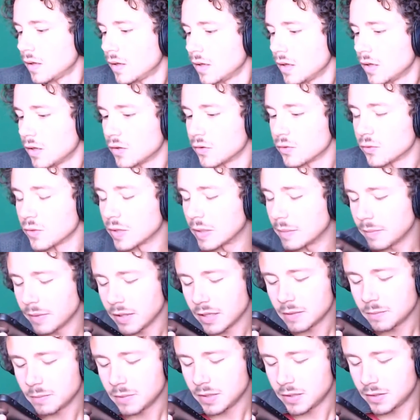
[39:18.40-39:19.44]

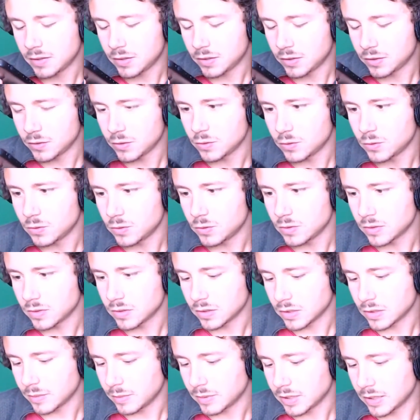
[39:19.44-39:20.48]
Remind me to, oh
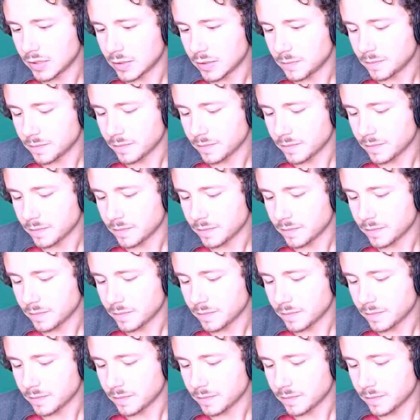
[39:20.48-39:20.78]
come on now.